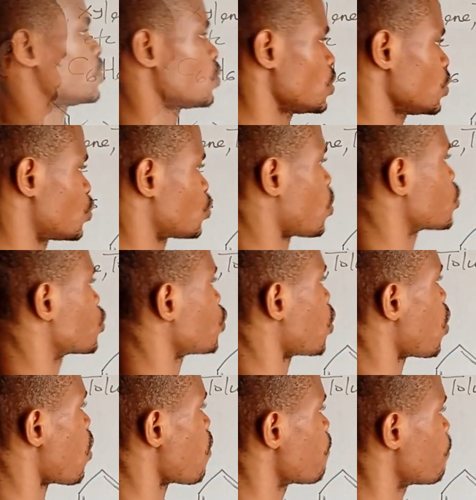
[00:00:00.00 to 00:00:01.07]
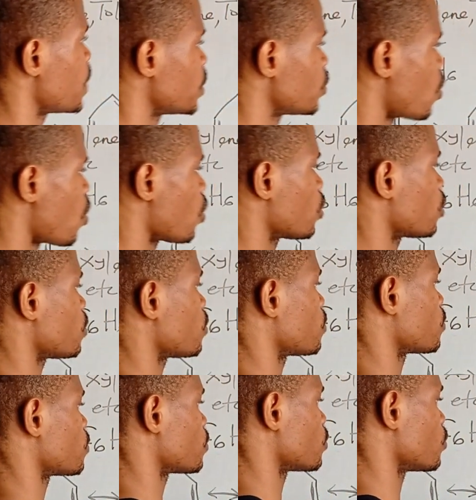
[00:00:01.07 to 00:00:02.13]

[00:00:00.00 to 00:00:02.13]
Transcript: So the structure of phenol